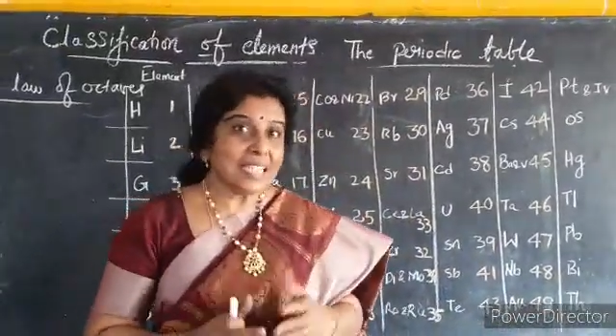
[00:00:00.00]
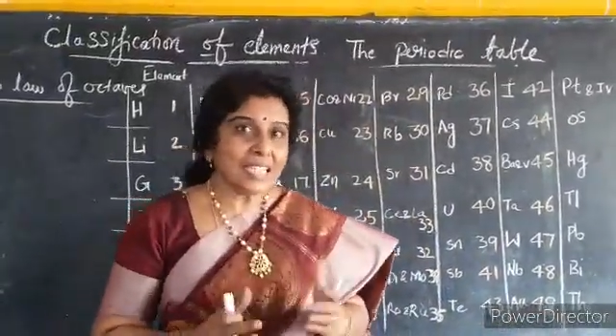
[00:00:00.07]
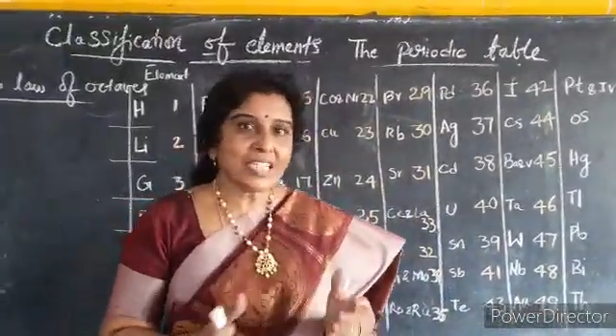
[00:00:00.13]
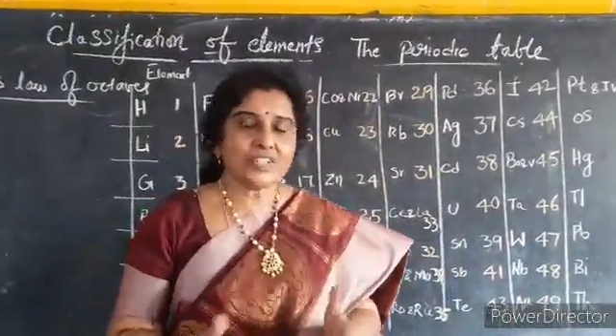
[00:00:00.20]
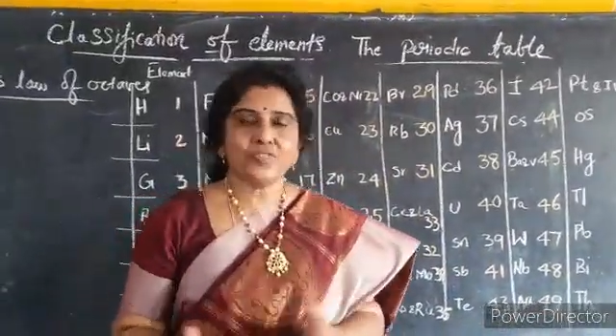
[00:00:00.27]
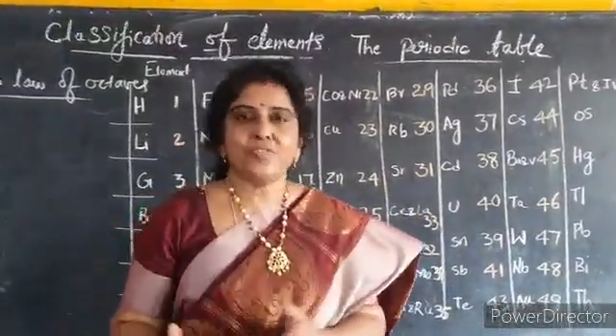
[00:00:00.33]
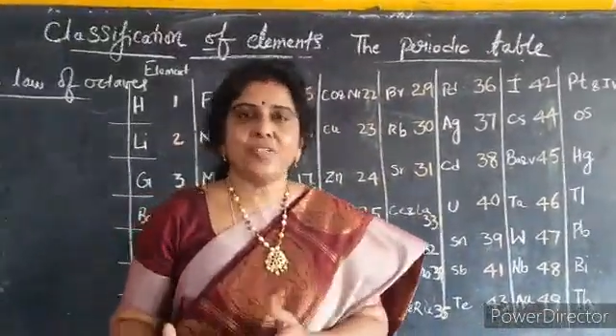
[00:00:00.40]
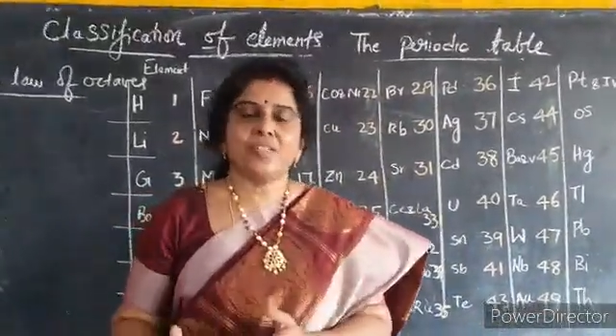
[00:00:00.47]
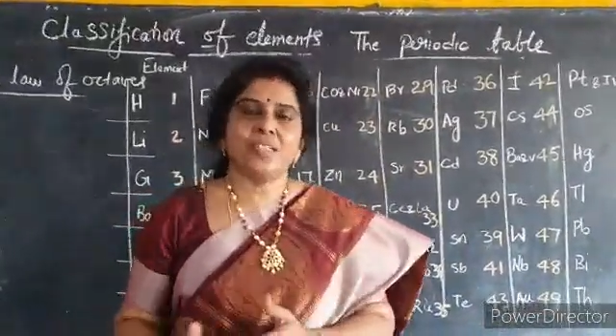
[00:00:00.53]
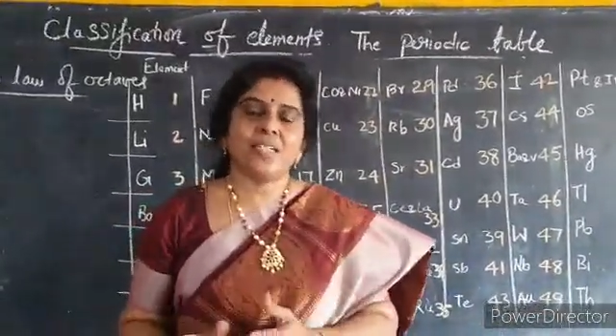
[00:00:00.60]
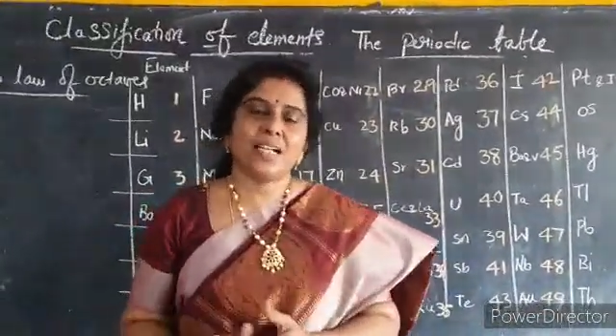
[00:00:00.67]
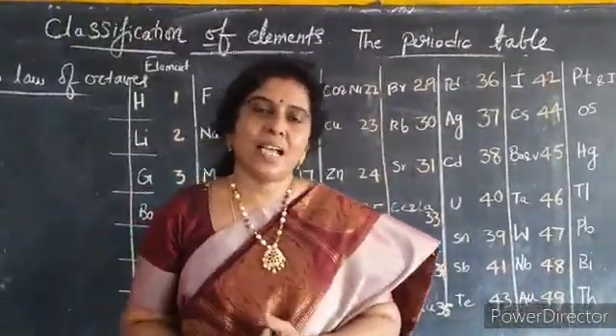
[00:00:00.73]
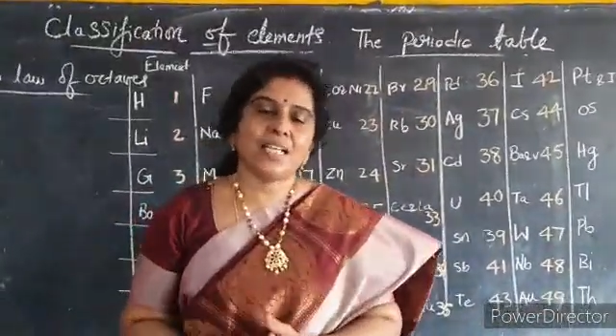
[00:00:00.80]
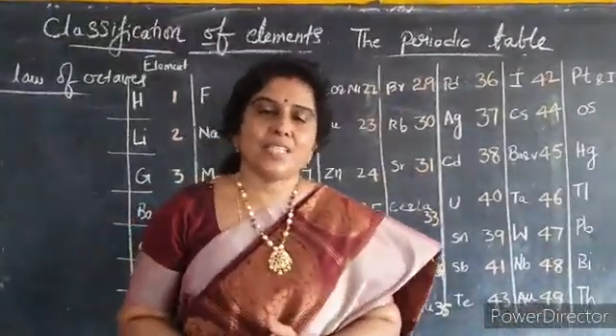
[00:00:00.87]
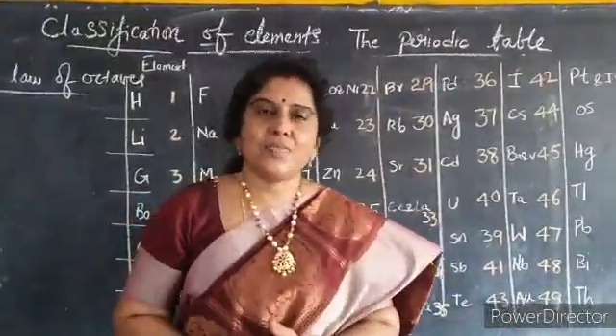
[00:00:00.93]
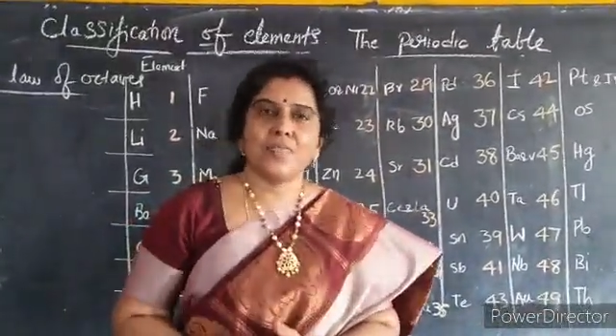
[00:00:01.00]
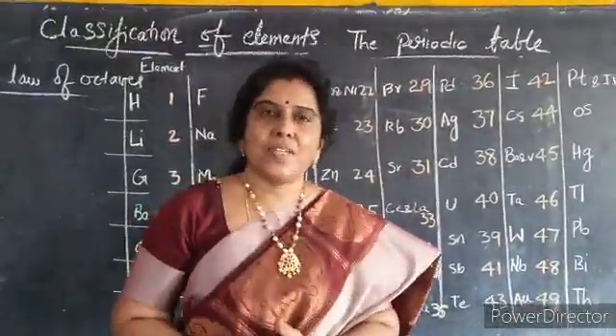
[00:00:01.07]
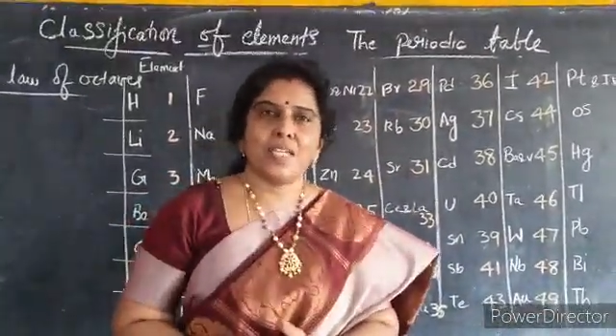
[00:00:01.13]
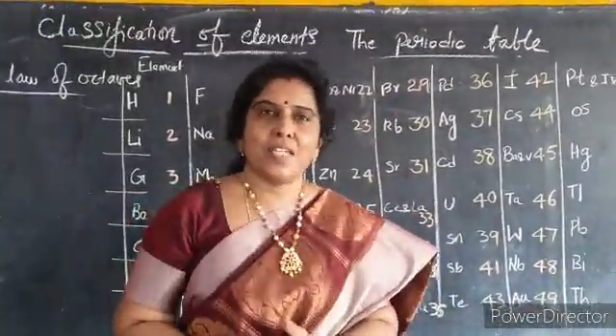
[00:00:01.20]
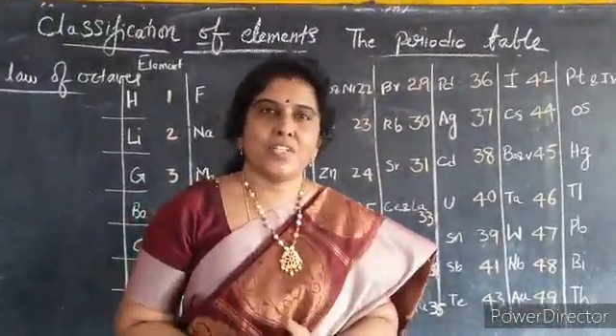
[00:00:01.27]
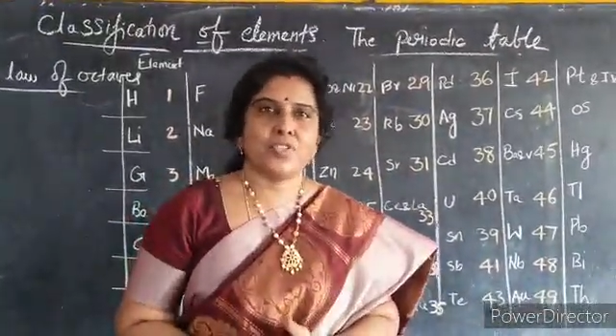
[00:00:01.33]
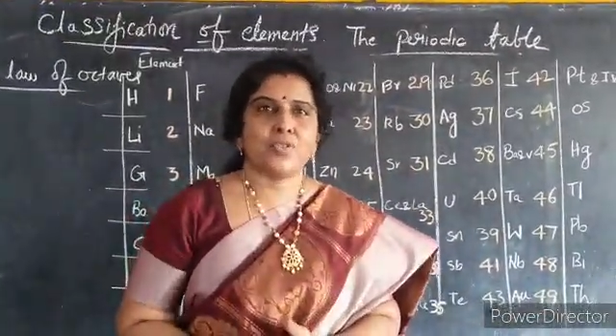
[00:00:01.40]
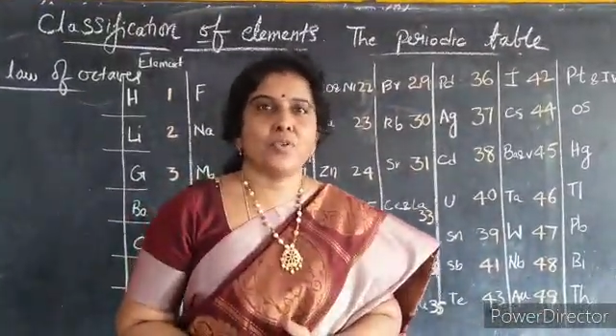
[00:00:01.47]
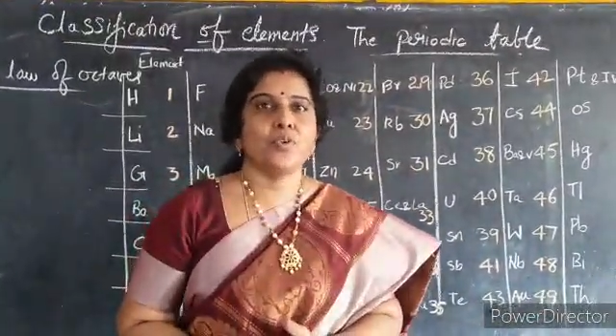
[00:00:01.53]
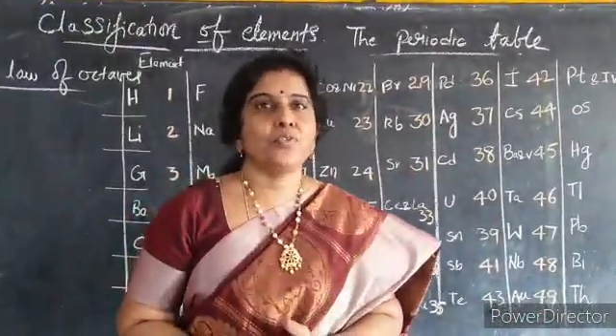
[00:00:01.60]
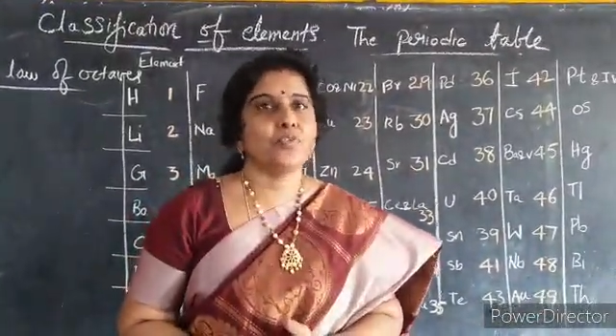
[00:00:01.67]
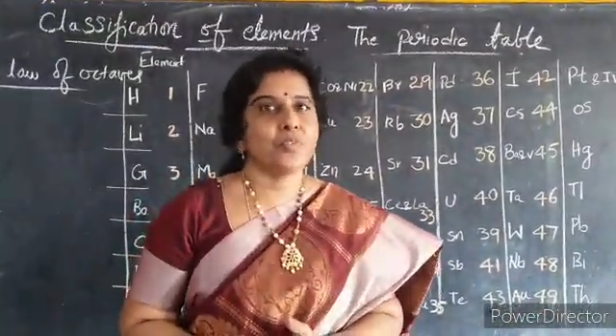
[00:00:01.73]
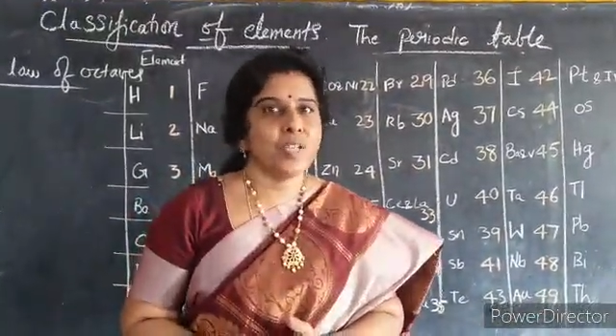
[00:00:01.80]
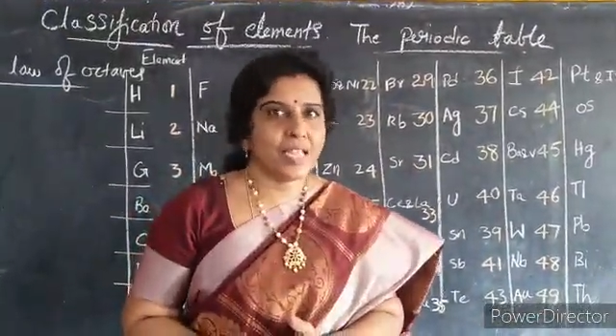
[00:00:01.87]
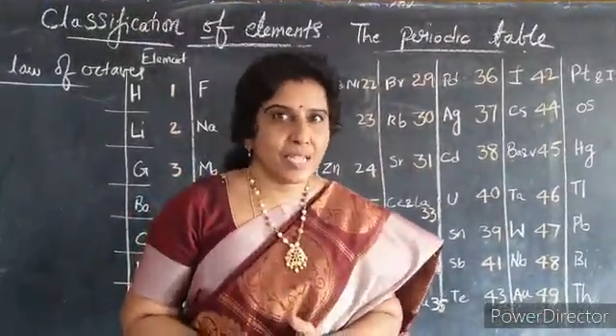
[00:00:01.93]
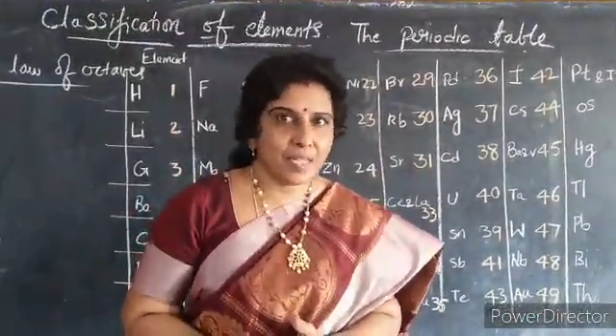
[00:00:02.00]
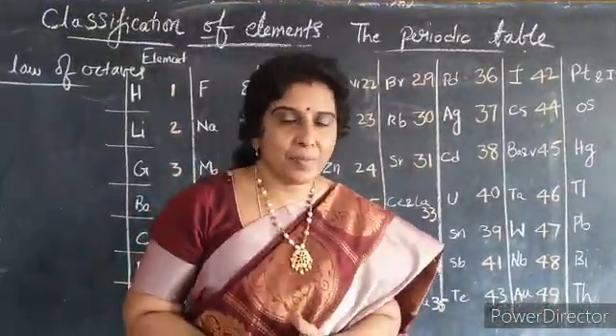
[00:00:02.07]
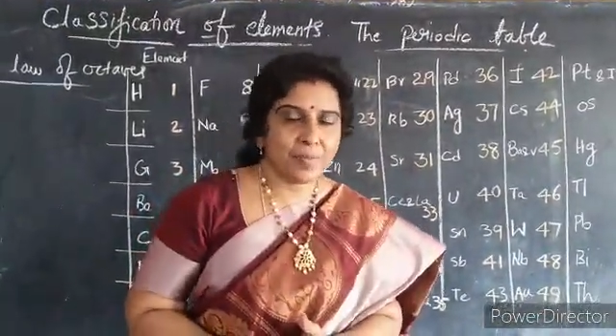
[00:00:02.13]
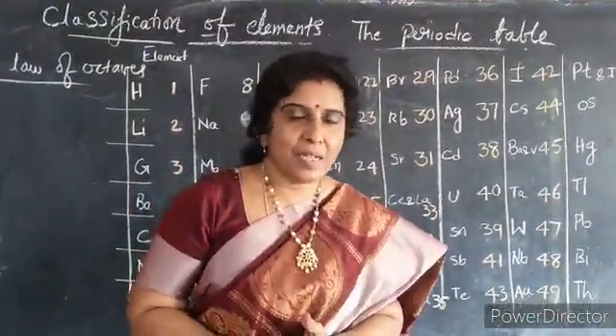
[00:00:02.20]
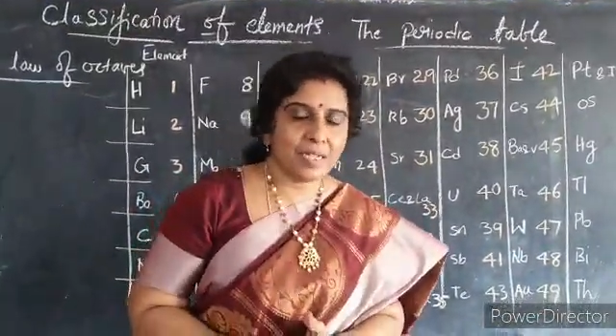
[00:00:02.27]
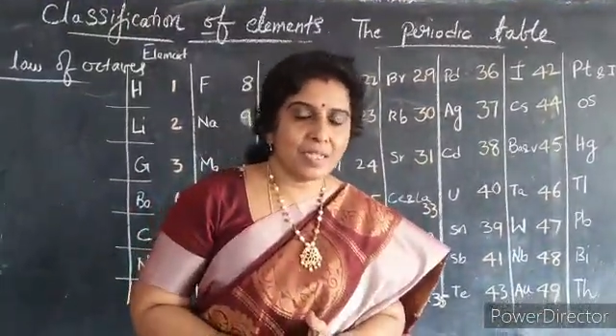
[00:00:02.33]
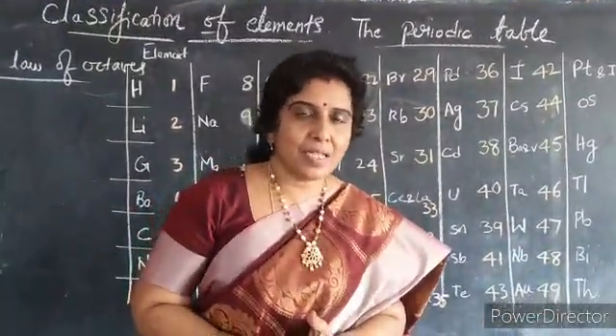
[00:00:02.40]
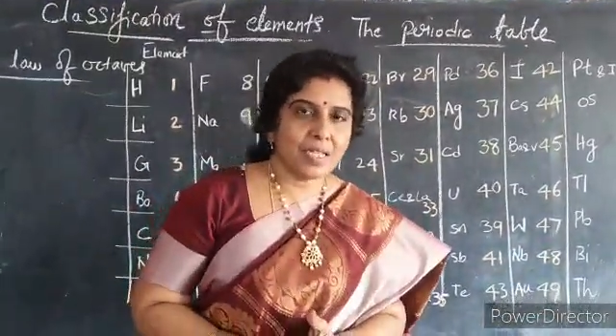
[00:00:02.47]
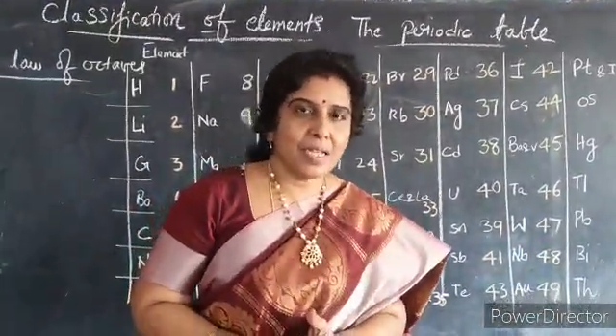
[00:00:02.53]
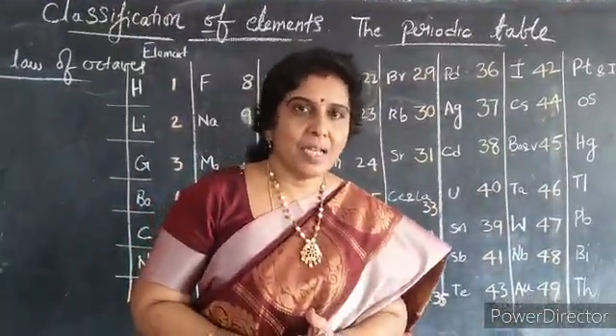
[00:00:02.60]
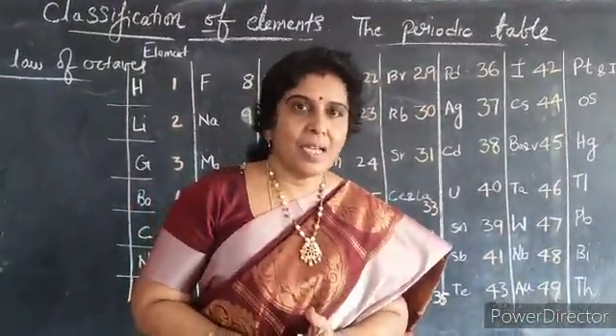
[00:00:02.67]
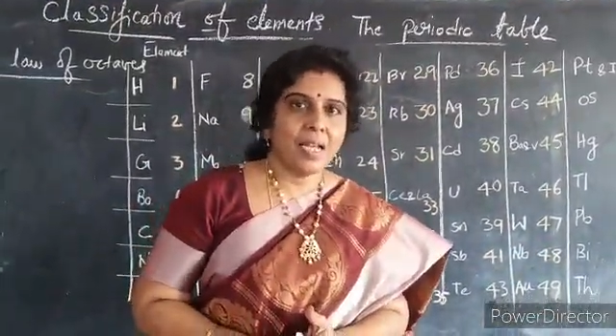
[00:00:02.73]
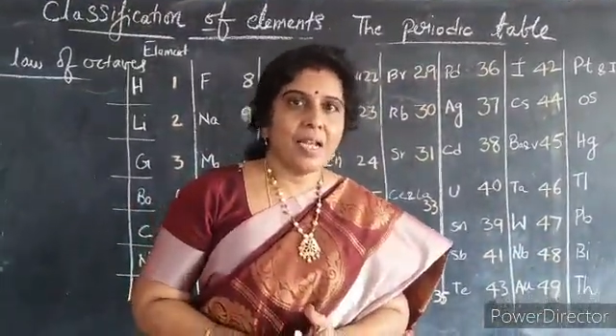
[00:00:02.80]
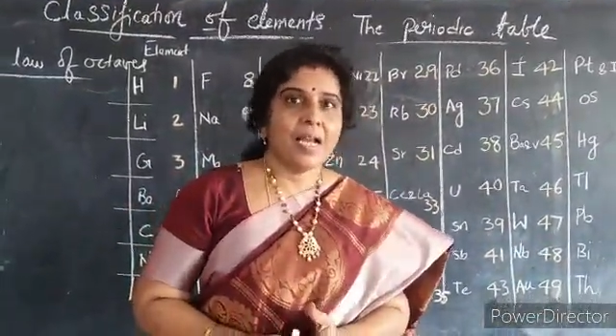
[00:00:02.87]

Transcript: need for the classification of elements,